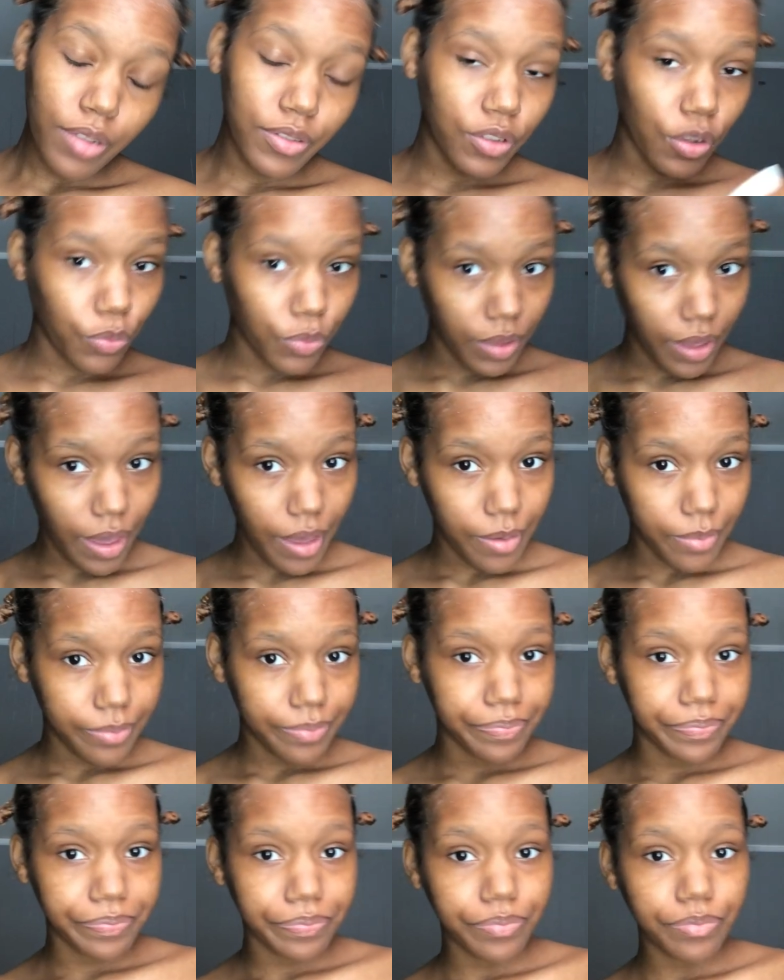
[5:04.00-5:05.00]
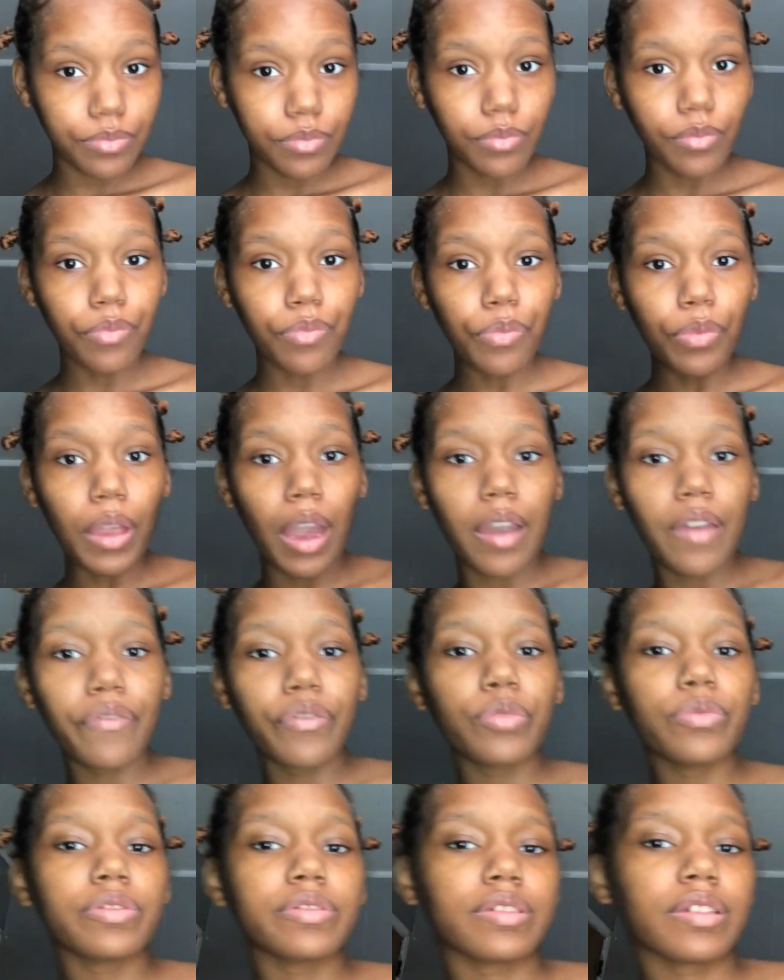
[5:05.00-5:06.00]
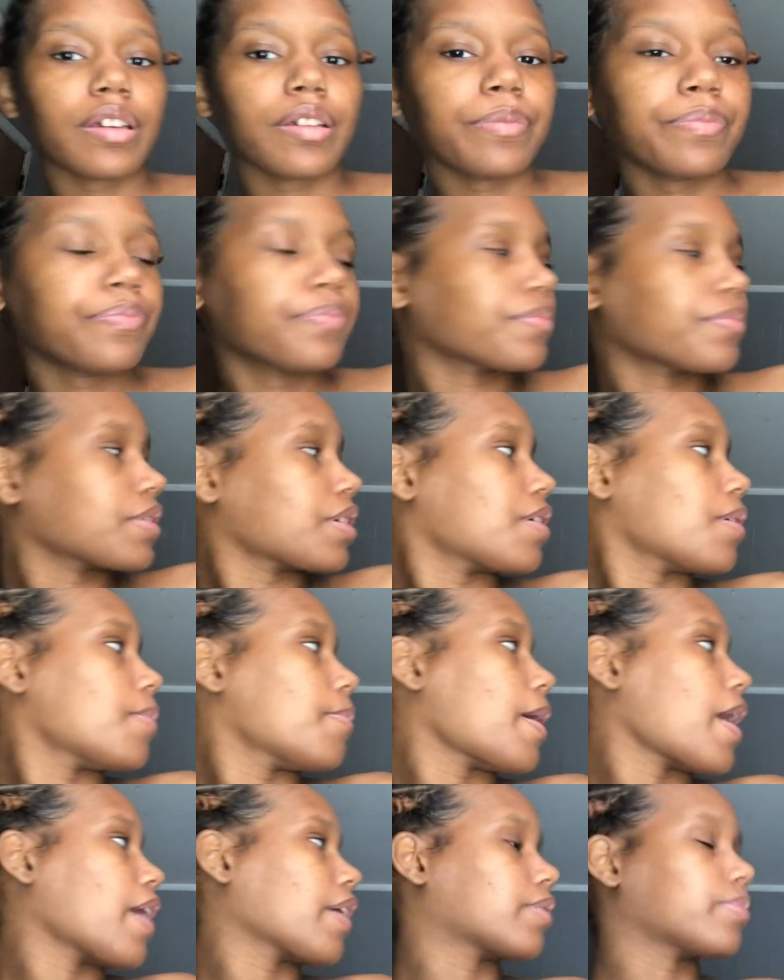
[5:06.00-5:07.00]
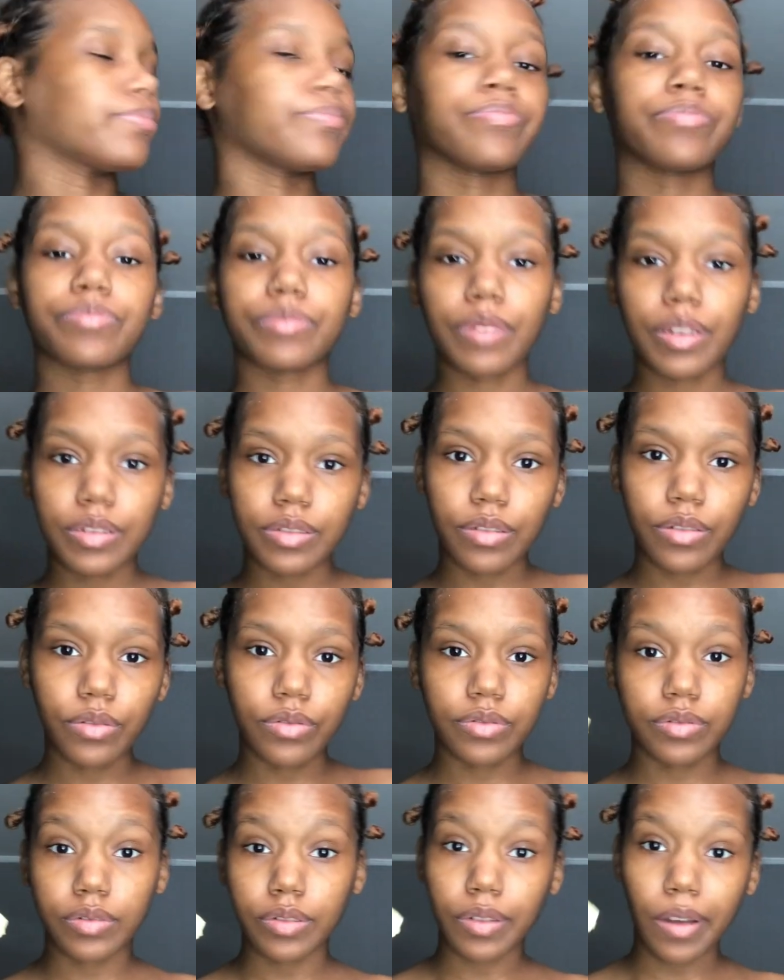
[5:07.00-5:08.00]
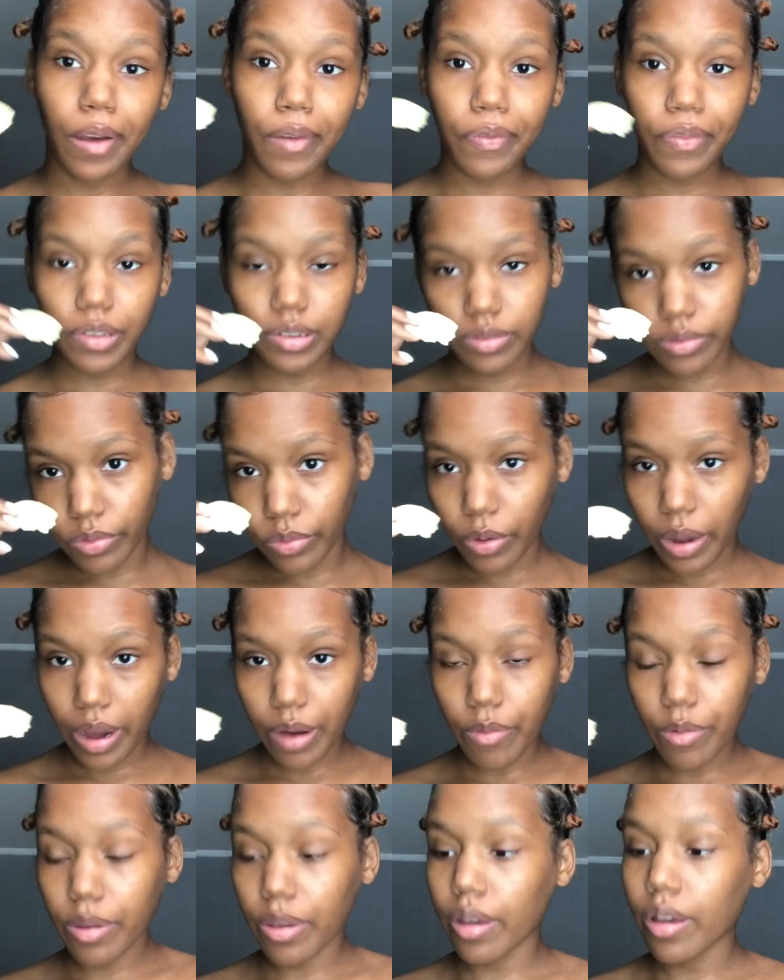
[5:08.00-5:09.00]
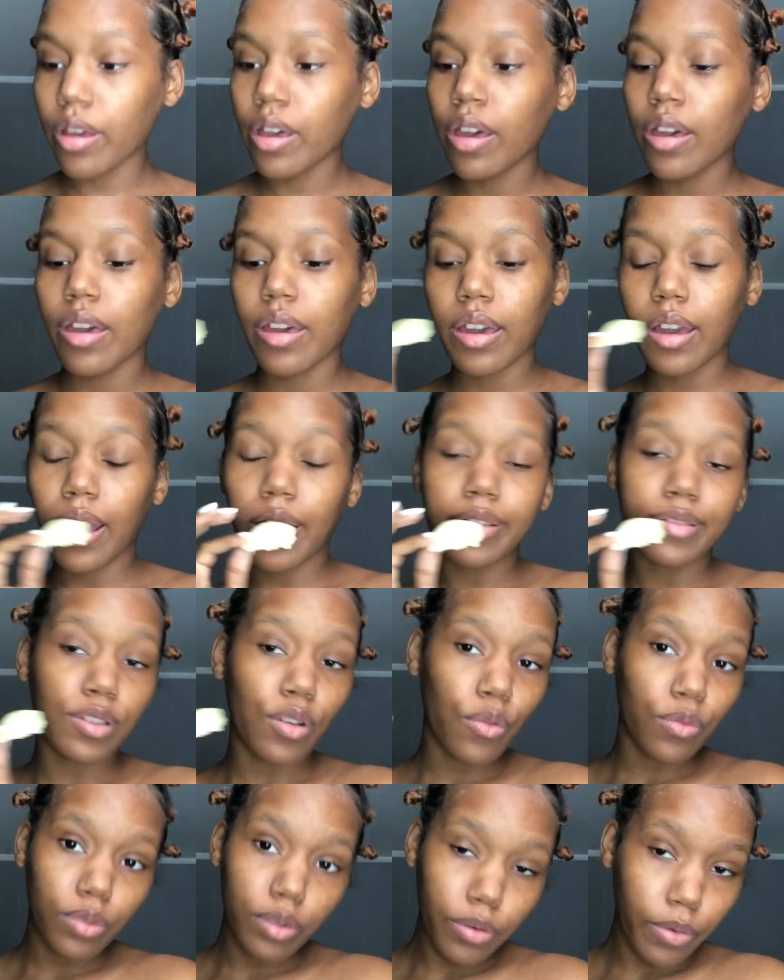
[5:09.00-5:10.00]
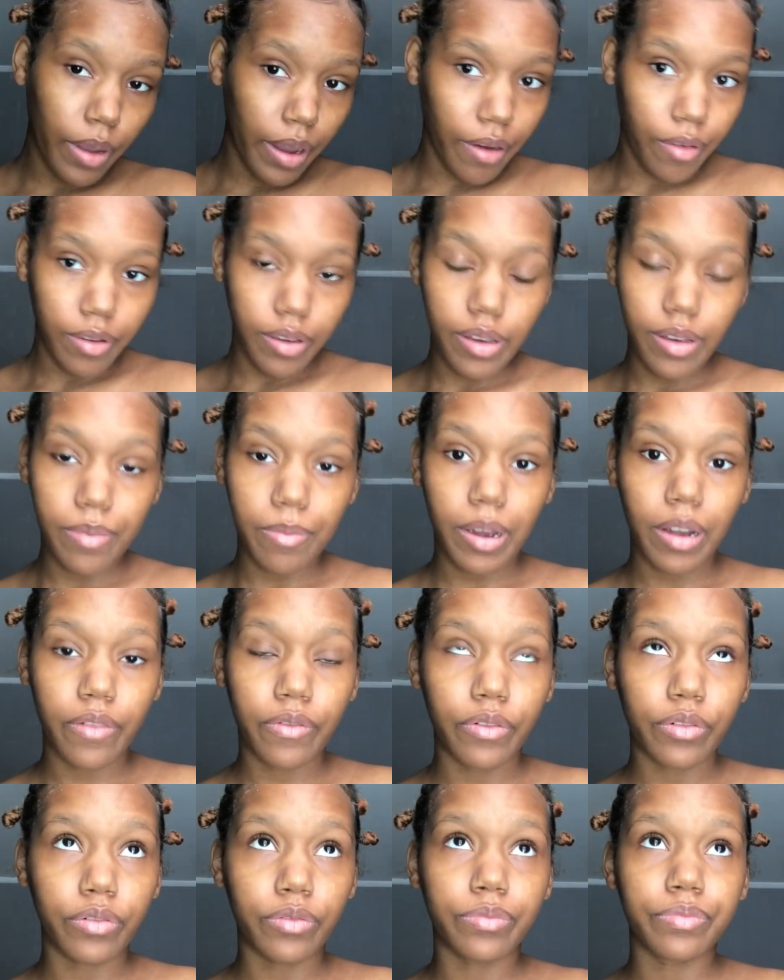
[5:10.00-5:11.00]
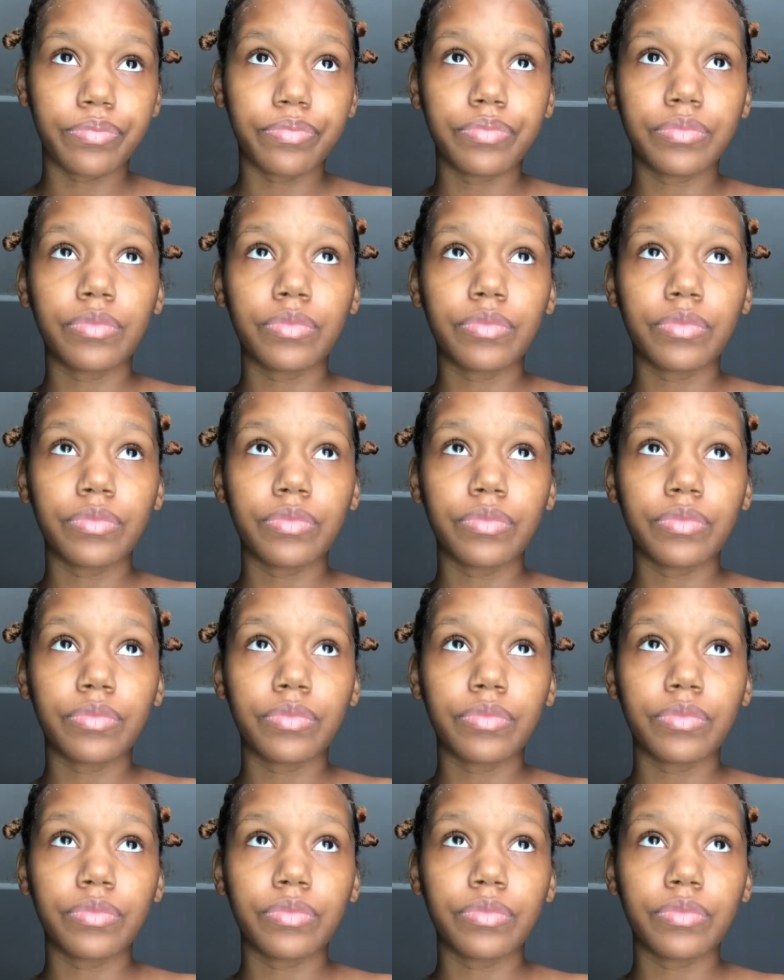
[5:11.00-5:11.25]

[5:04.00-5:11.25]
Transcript: So, yeah. If you see in the back, his little stuff, his little area. He got his own little area in my room.